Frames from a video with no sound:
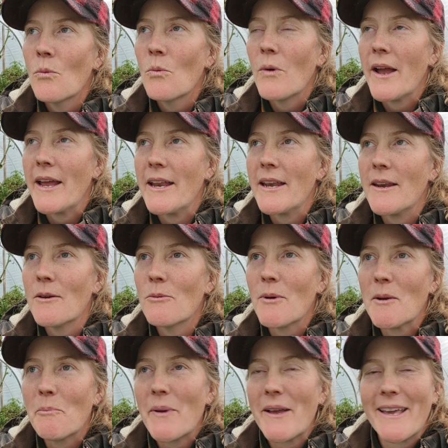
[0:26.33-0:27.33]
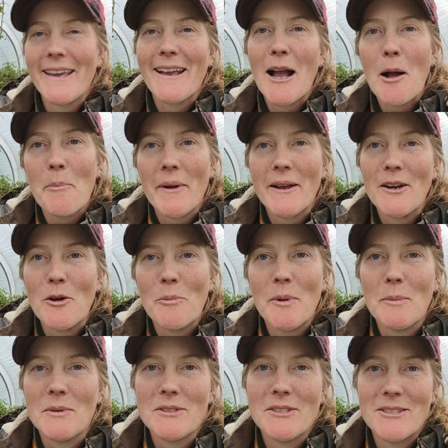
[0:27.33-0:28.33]
When picking up, I know
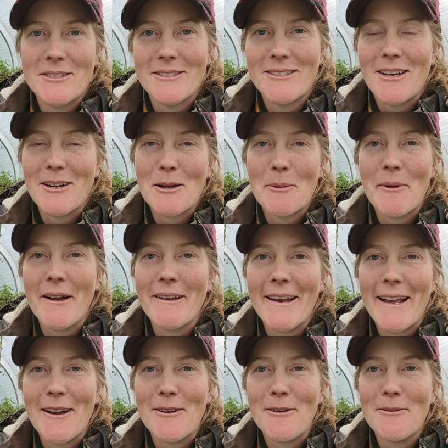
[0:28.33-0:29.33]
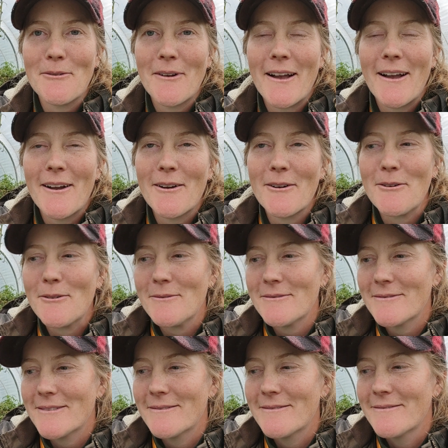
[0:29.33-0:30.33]
people talk about how
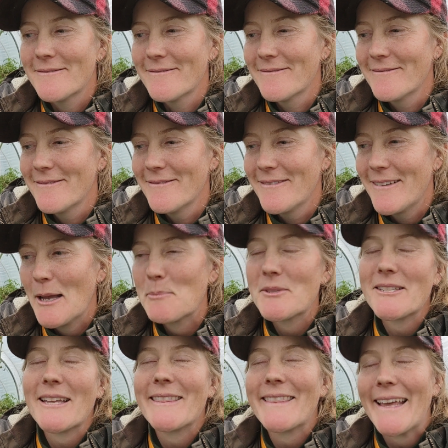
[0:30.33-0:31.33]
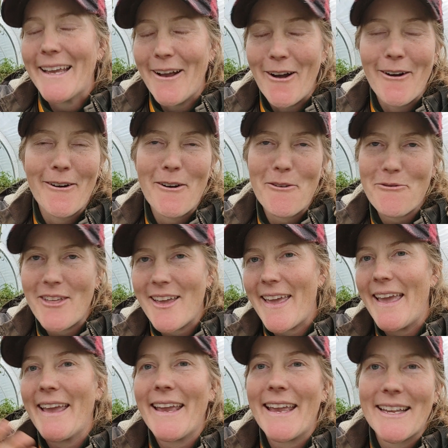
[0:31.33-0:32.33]
upset they are if they
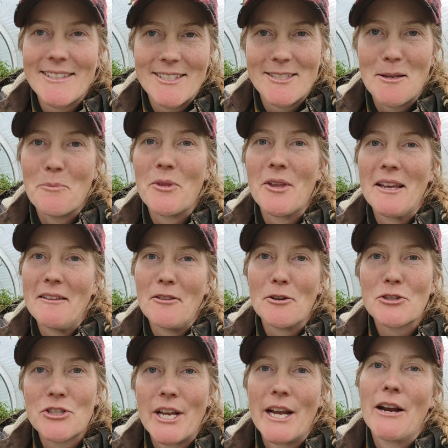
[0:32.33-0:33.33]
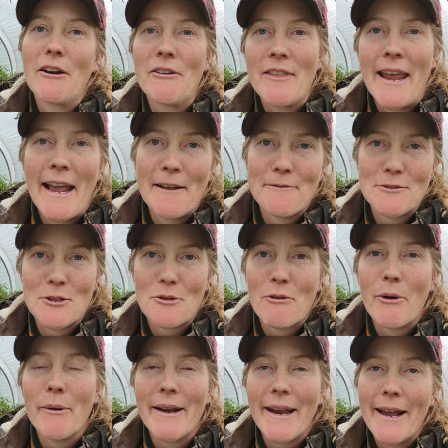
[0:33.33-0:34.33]
can't get to something in their share and they have to
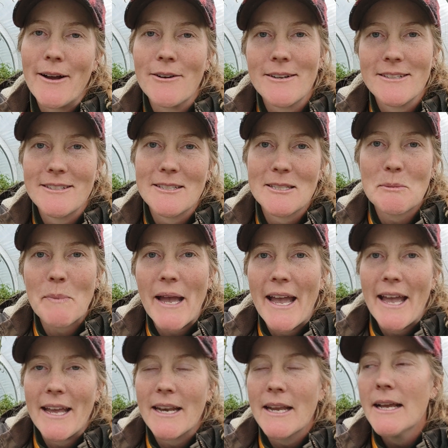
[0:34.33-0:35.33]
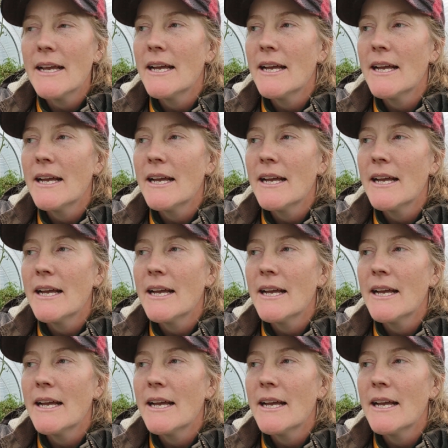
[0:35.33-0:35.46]
throw it out because it's bad.